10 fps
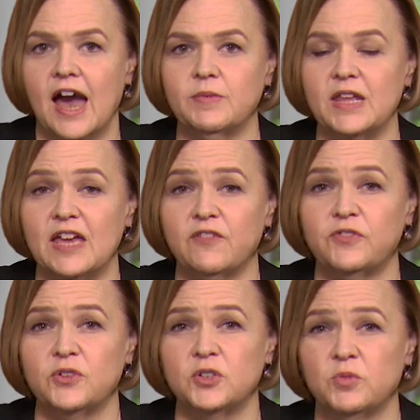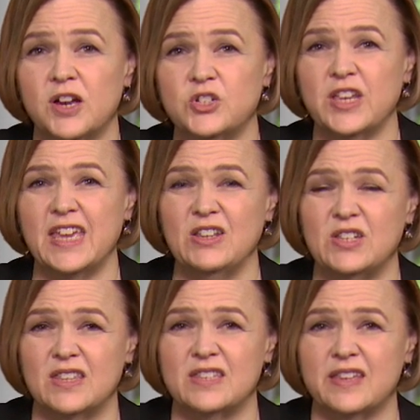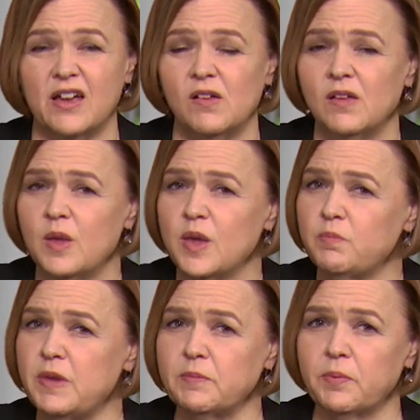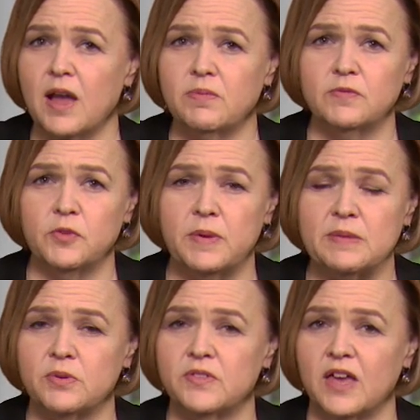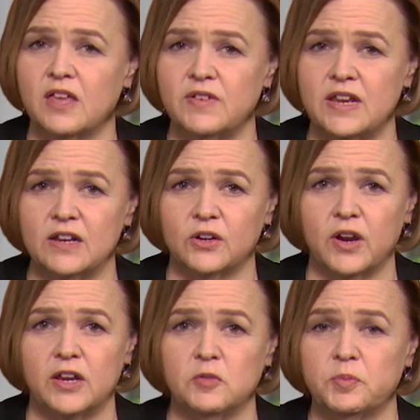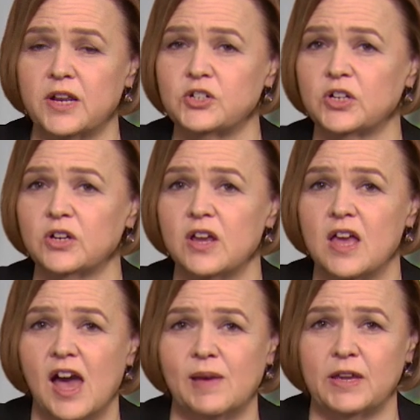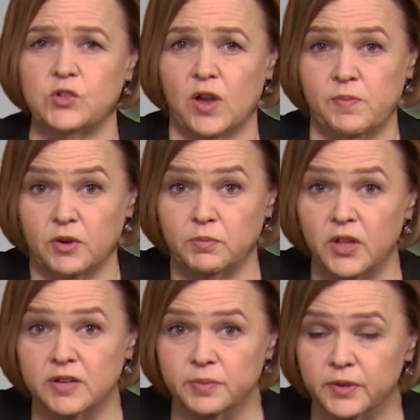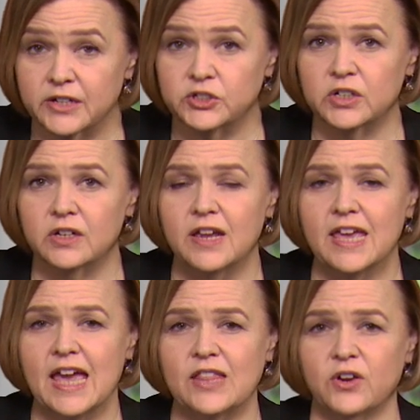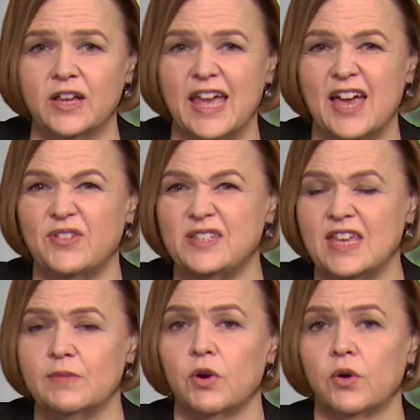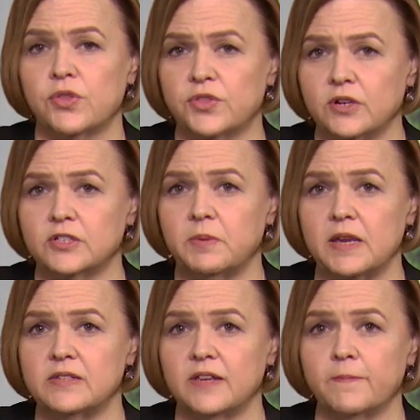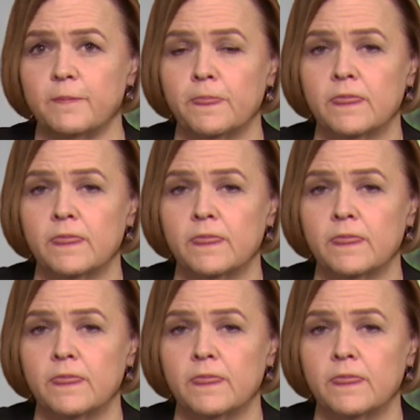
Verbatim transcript: I'm going to have fluid rush into the cell. Big problem for people with elevated intracranial pressure. I might drop their blood pressure and they're going to have edema or third spacing.